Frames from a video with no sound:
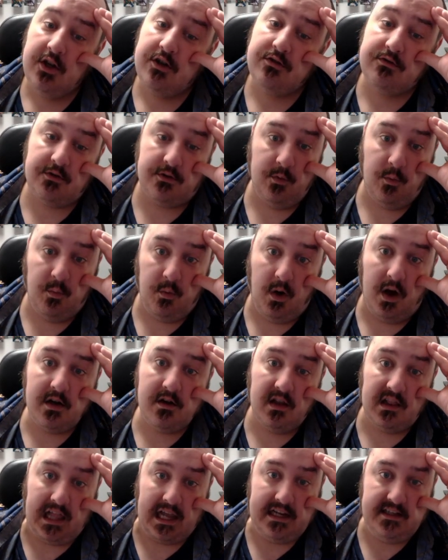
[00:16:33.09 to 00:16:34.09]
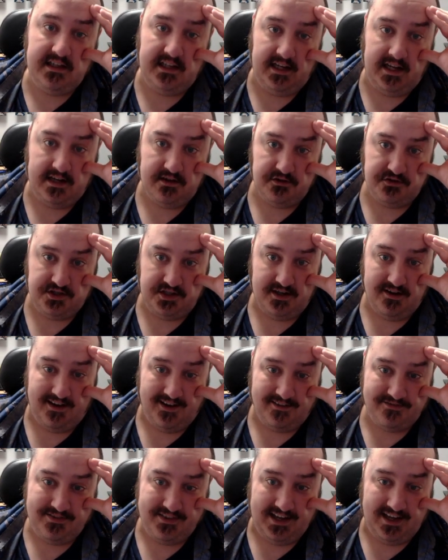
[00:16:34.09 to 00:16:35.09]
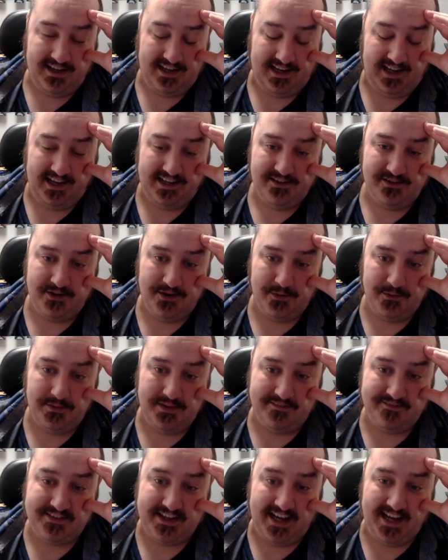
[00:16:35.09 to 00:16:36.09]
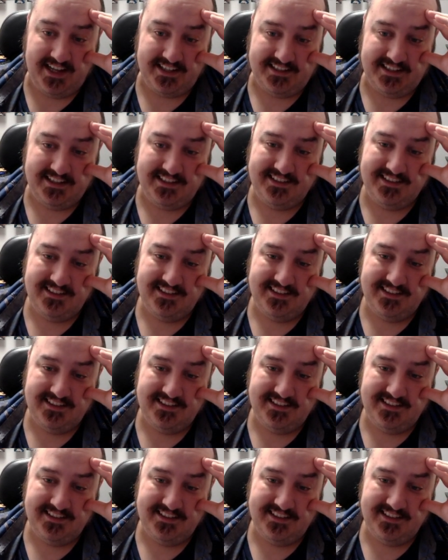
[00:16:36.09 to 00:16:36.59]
drew 1 lightning energy off that Iono, they've got it.